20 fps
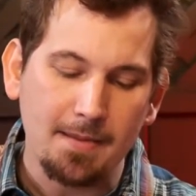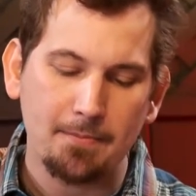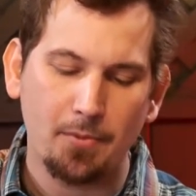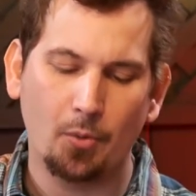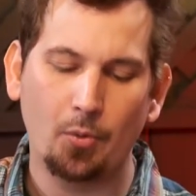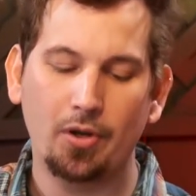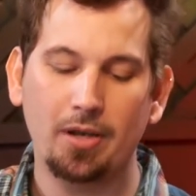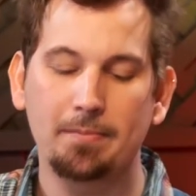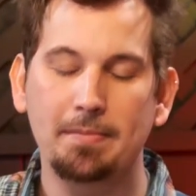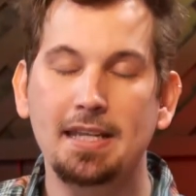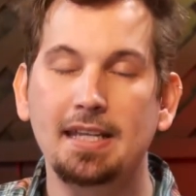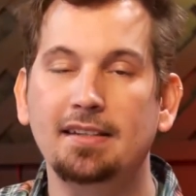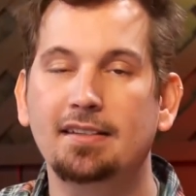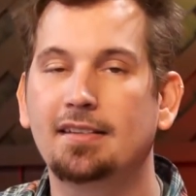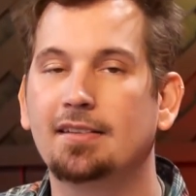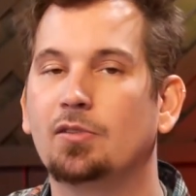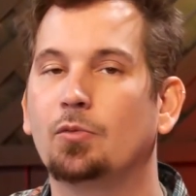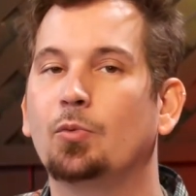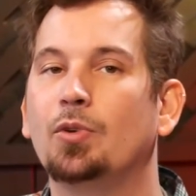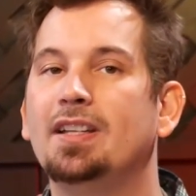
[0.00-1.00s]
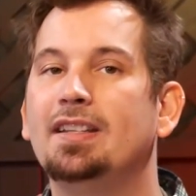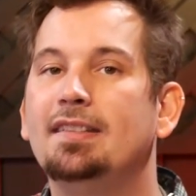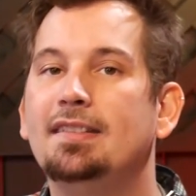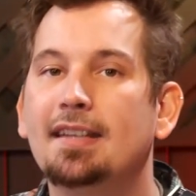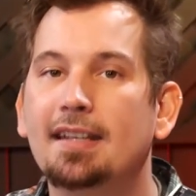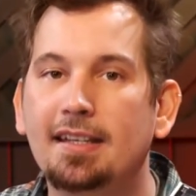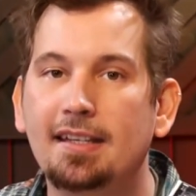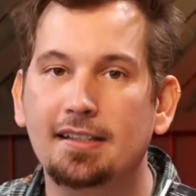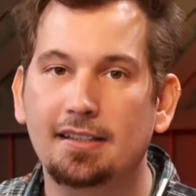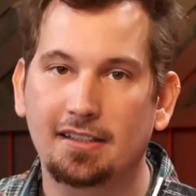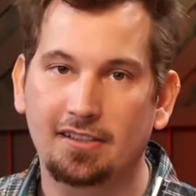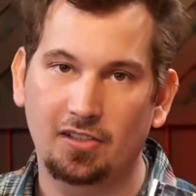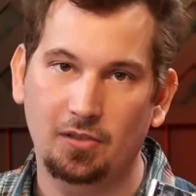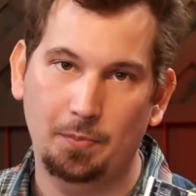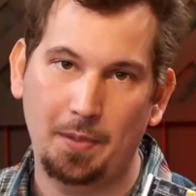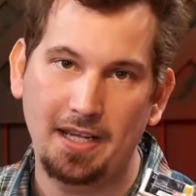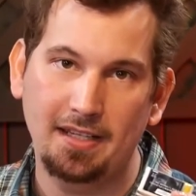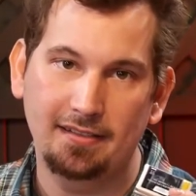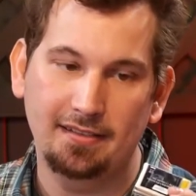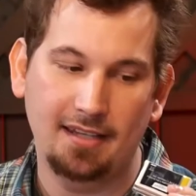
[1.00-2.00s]
But what it means is ridiculous
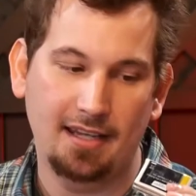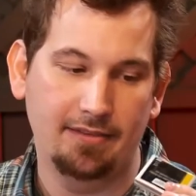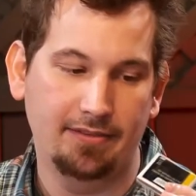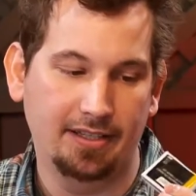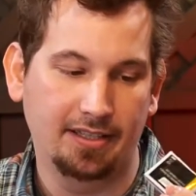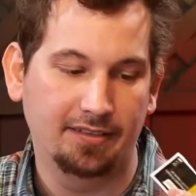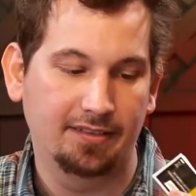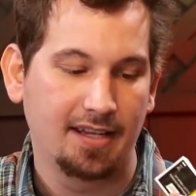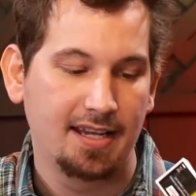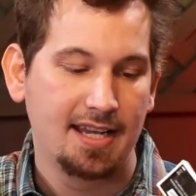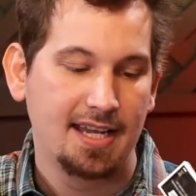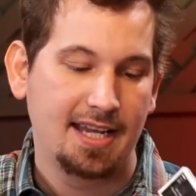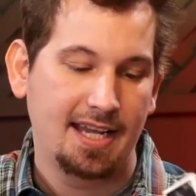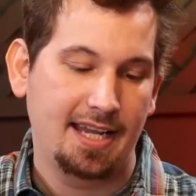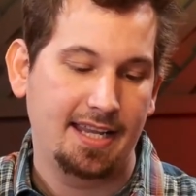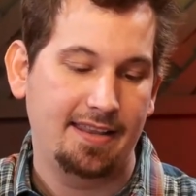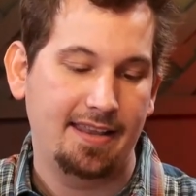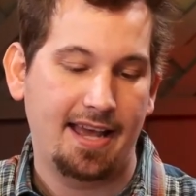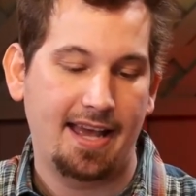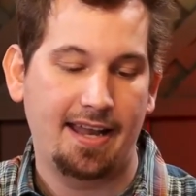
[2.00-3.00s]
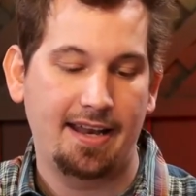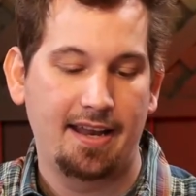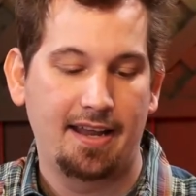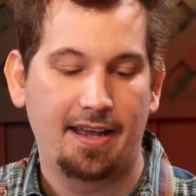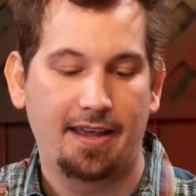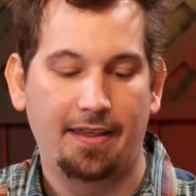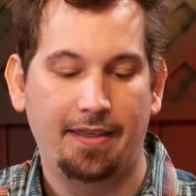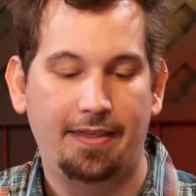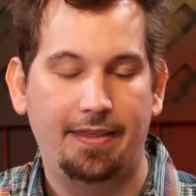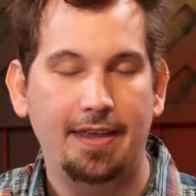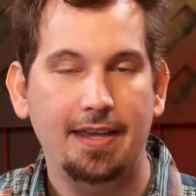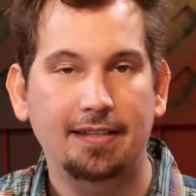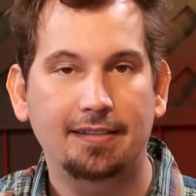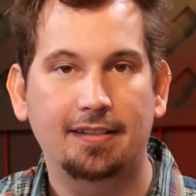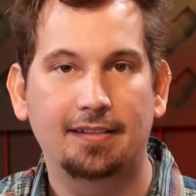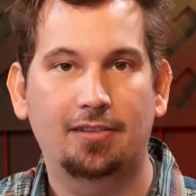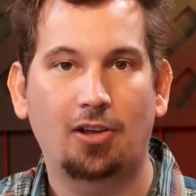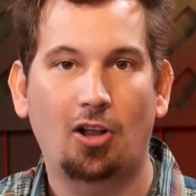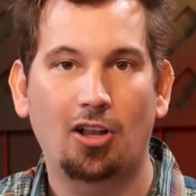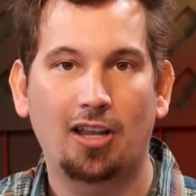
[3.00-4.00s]
space savings in that
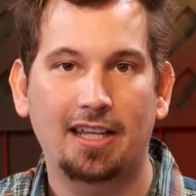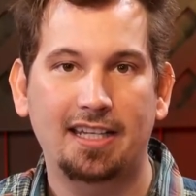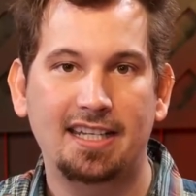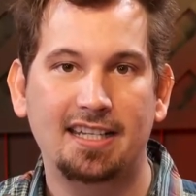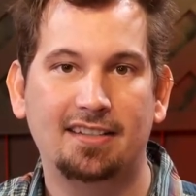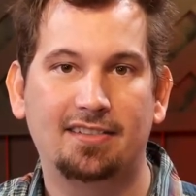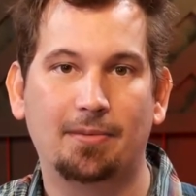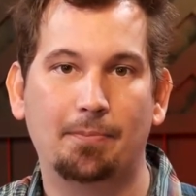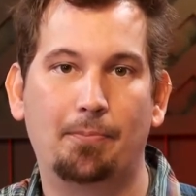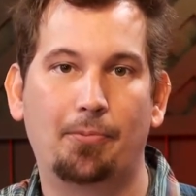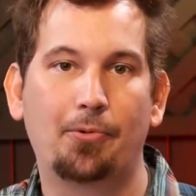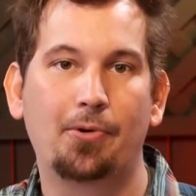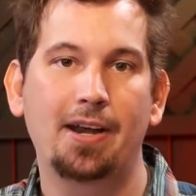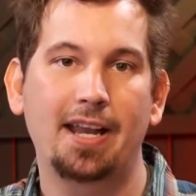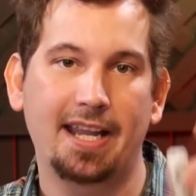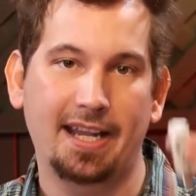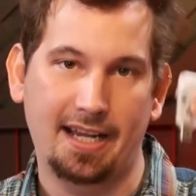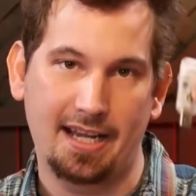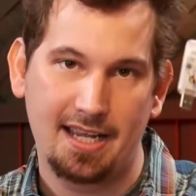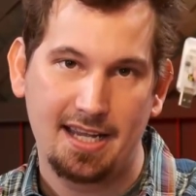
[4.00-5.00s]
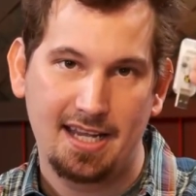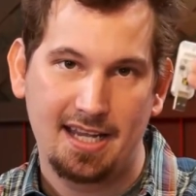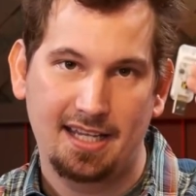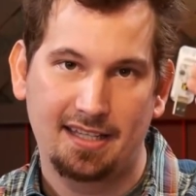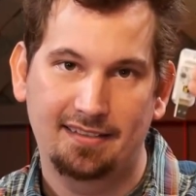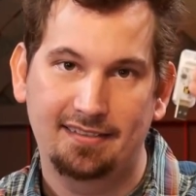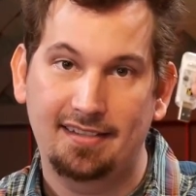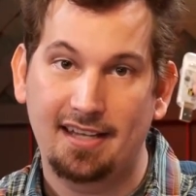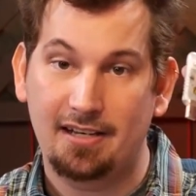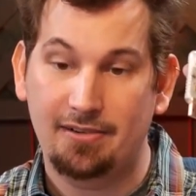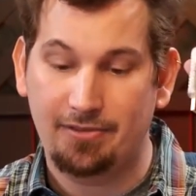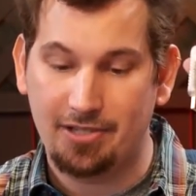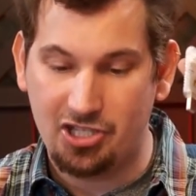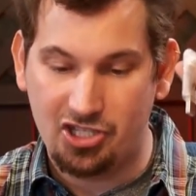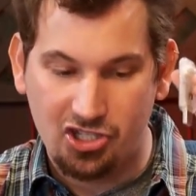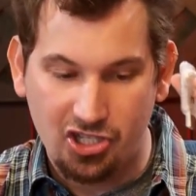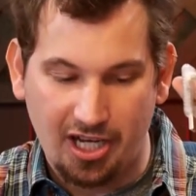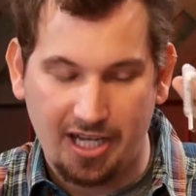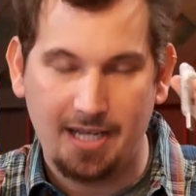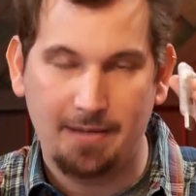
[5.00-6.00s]
this is all I need to bring instead of a
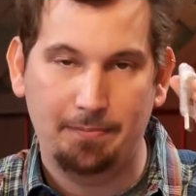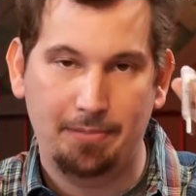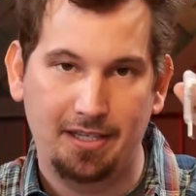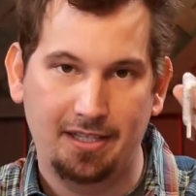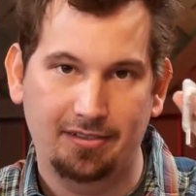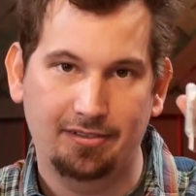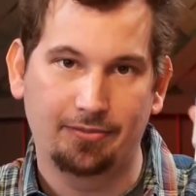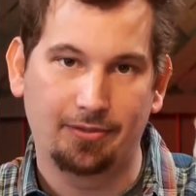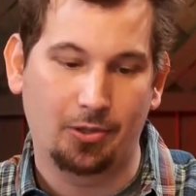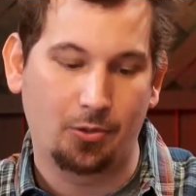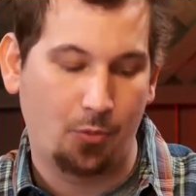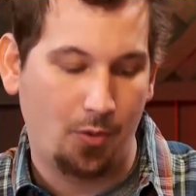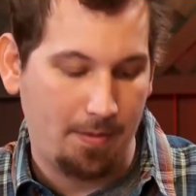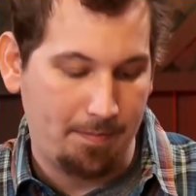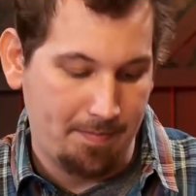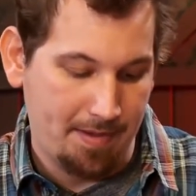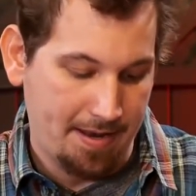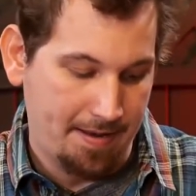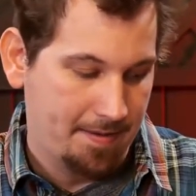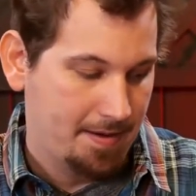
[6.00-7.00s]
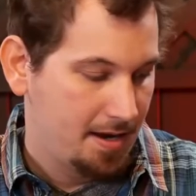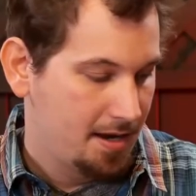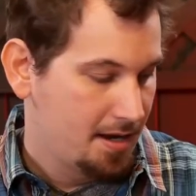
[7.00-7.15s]
giant piece of equipment.